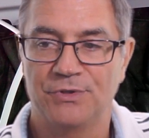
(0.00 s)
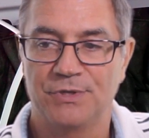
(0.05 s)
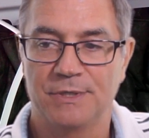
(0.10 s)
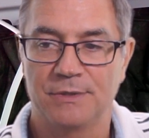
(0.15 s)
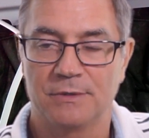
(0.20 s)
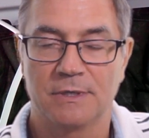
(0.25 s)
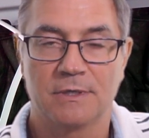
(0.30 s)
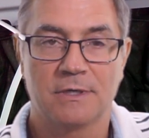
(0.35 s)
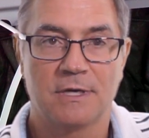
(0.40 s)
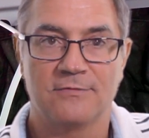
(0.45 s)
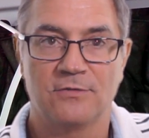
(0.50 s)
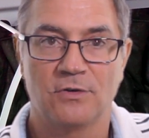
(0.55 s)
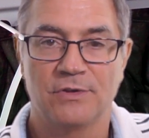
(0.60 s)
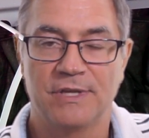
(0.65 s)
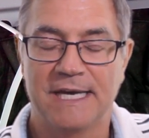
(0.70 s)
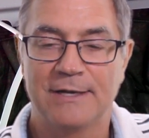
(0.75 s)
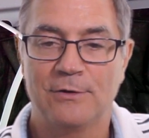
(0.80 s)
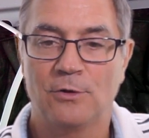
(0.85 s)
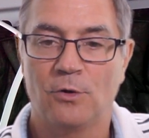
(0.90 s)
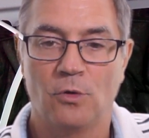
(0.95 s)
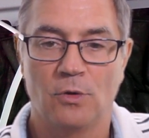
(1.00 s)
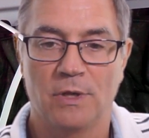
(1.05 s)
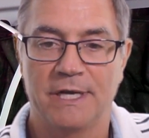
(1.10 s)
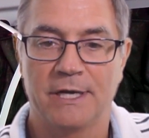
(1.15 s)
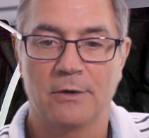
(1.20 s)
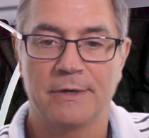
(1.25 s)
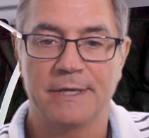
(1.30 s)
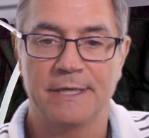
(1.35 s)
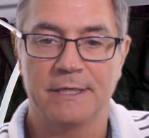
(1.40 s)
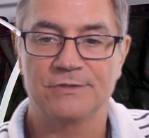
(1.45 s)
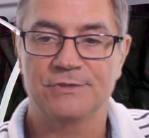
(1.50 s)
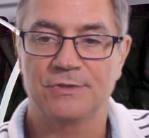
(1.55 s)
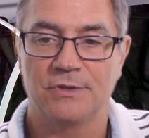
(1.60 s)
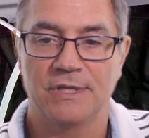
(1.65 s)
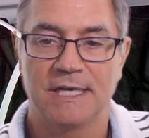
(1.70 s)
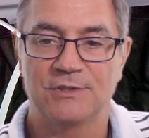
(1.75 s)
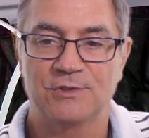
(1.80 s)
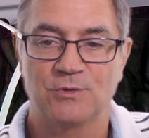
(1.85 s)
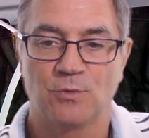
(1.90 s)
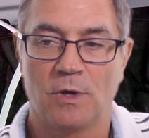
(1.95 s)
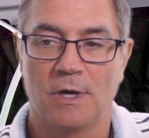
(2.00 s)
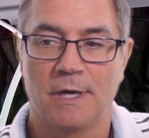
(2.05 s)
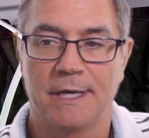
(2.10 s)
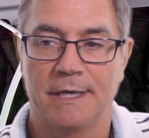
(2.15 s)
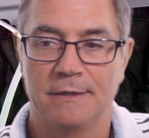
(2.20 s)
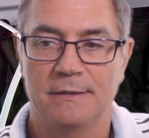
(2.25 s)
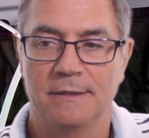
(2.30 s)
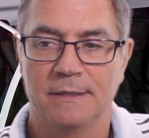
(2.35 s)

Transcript: to cover that whole area. So that's why